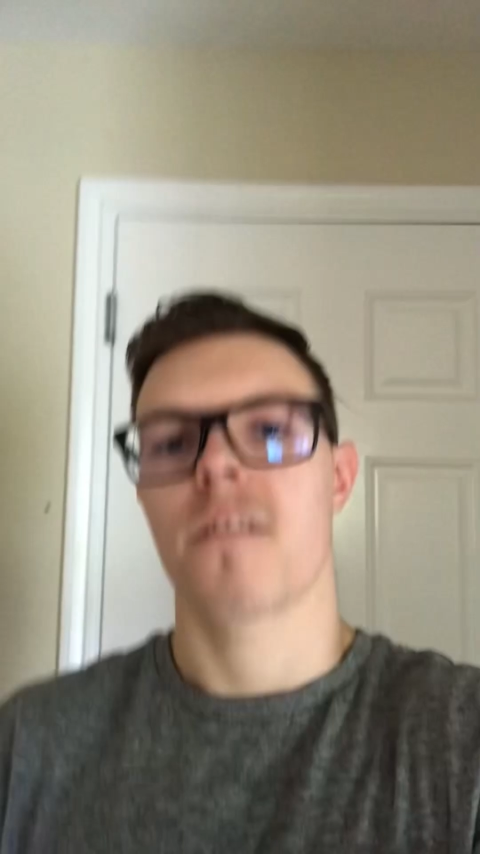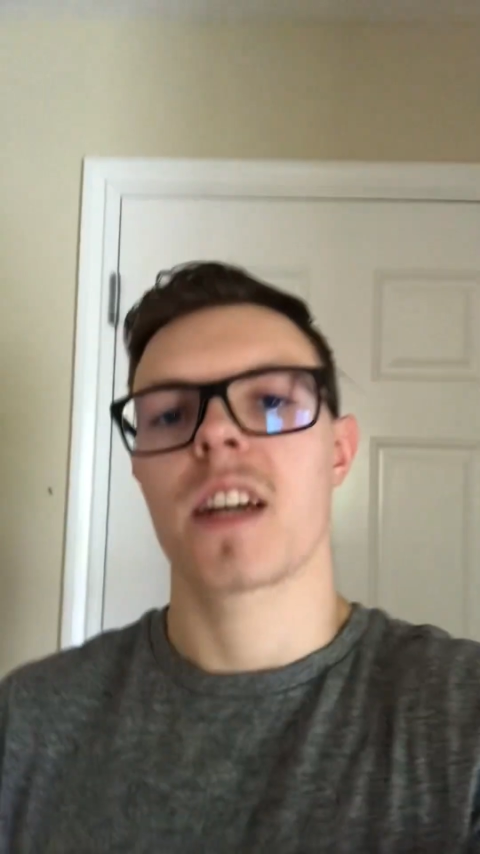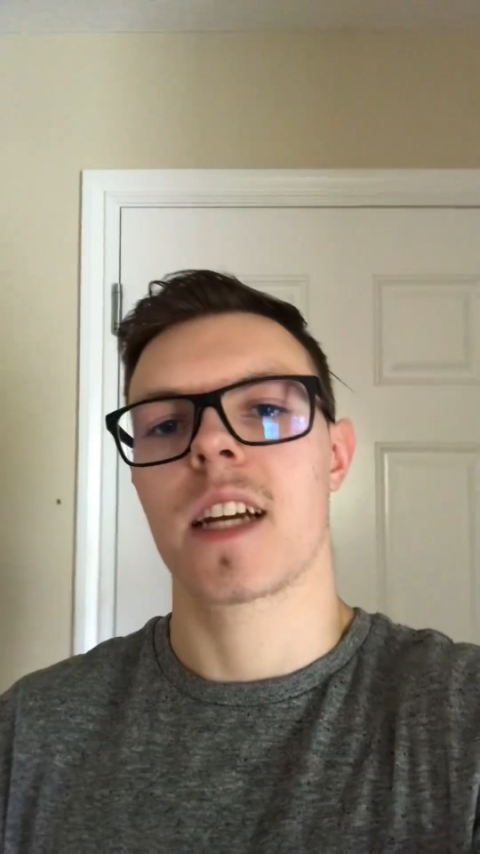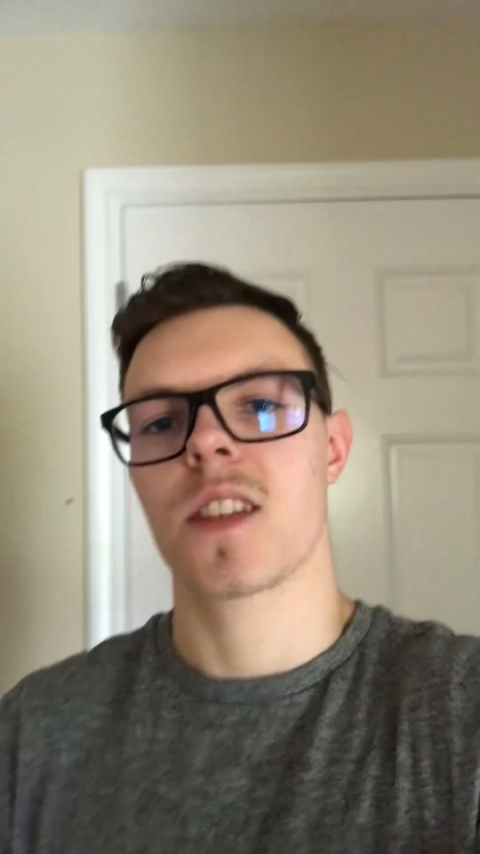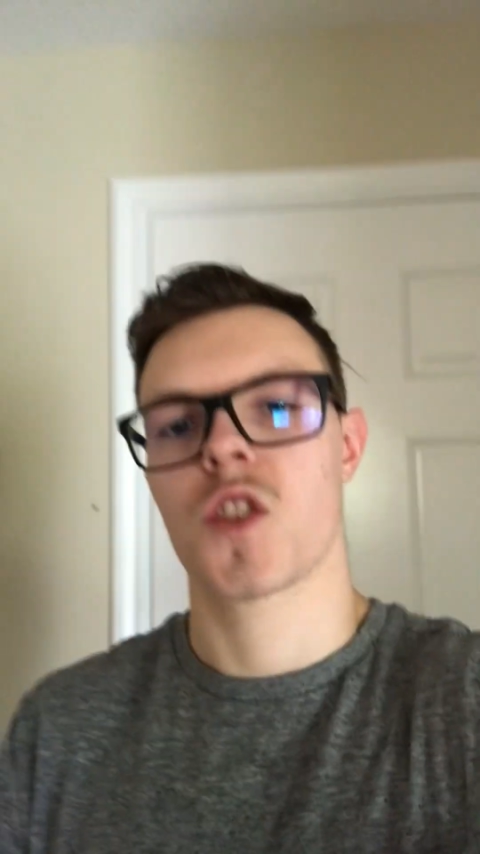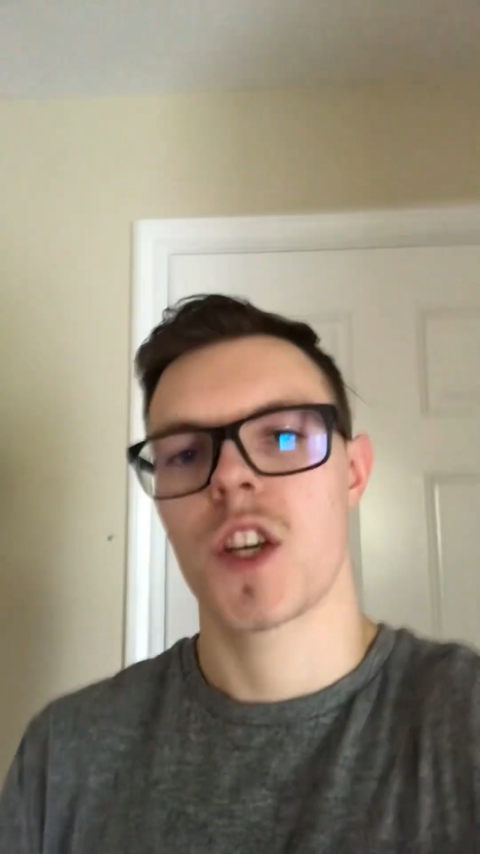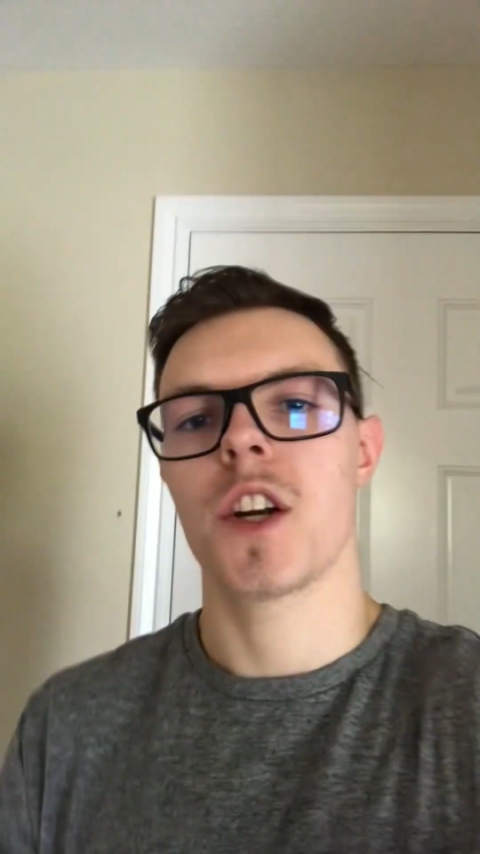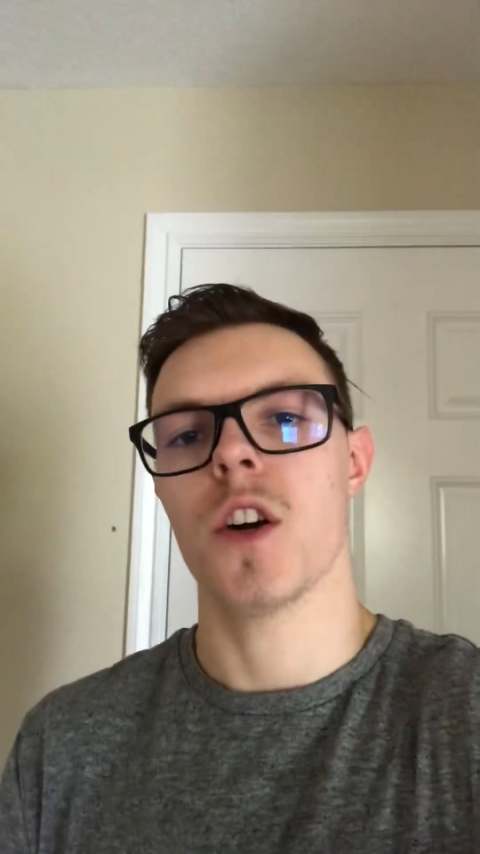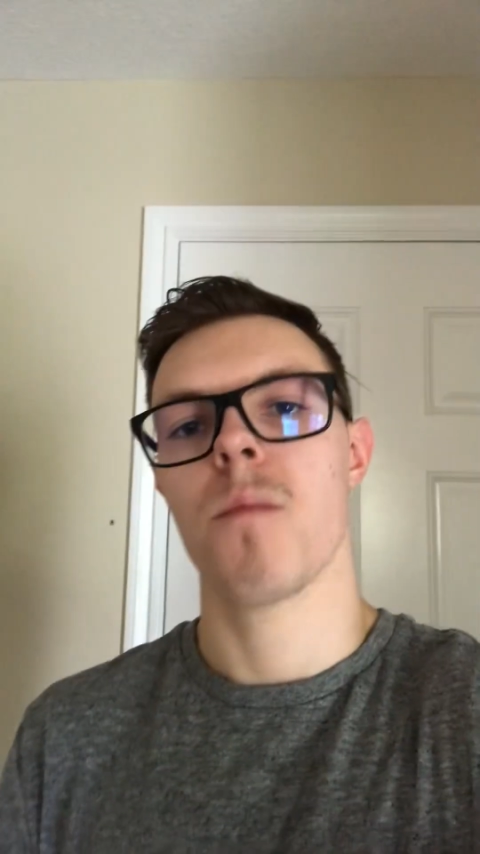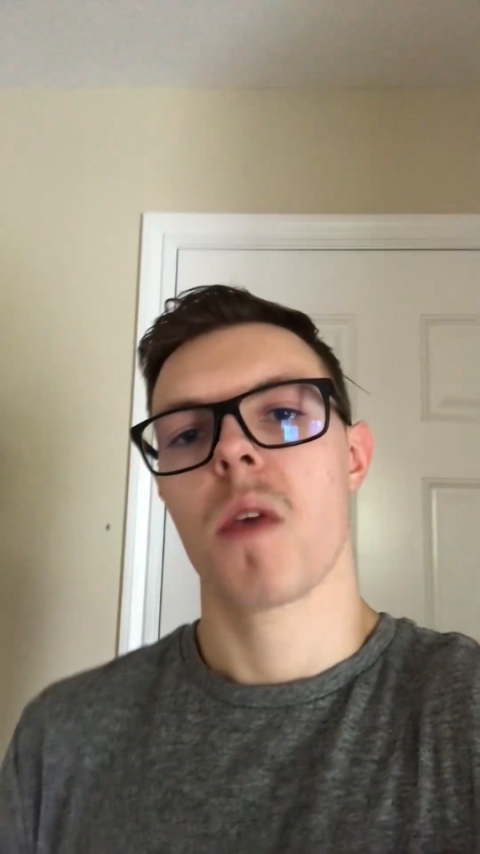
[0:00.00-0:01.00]
to
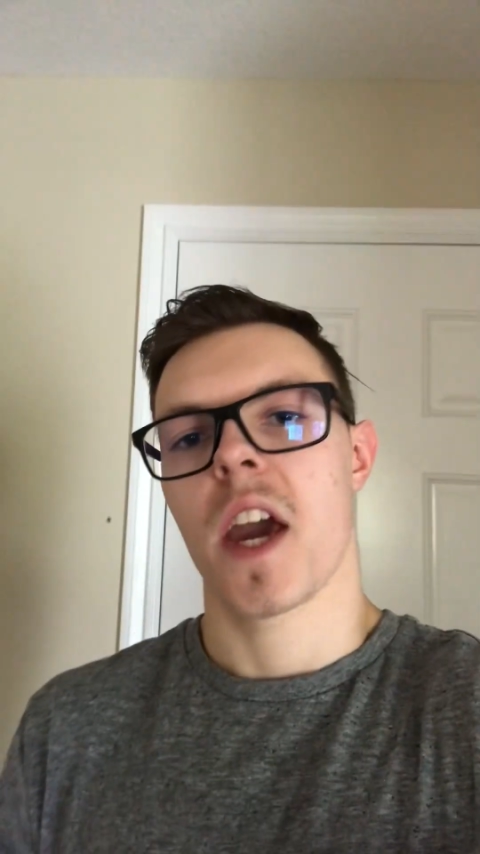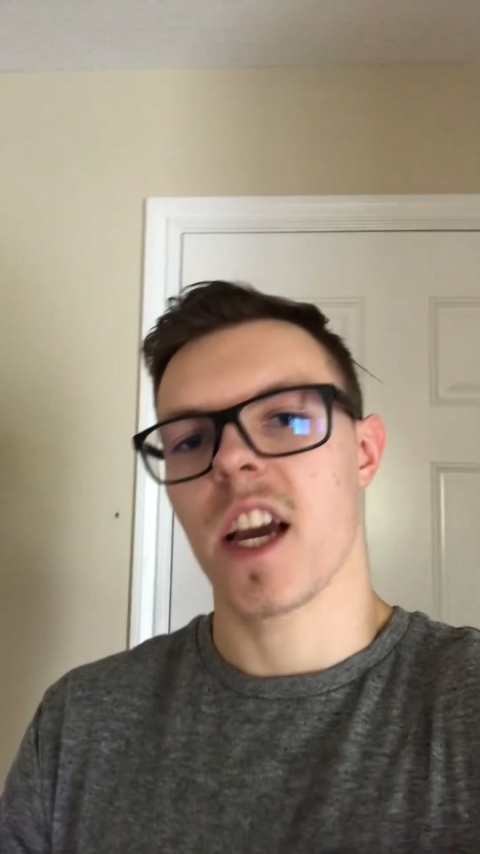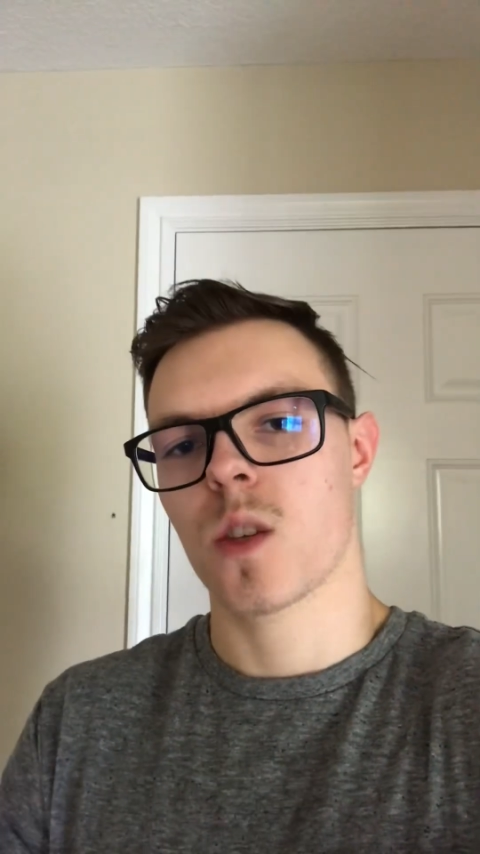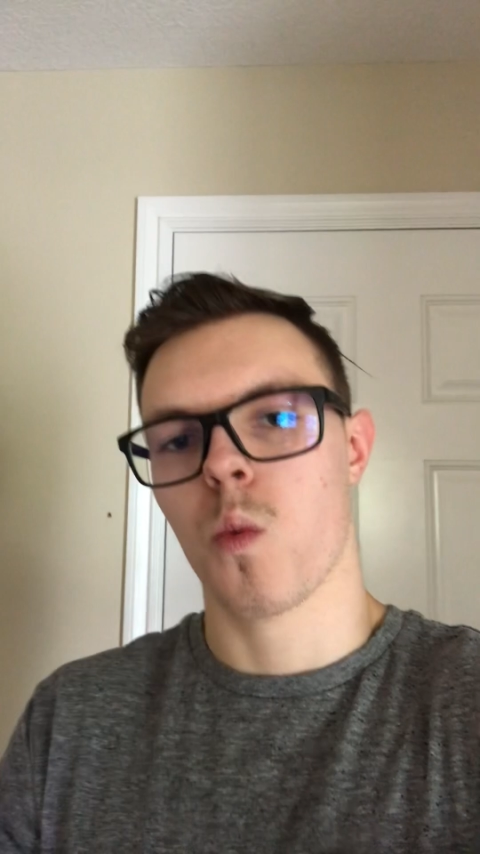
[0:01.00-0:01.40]
consider is,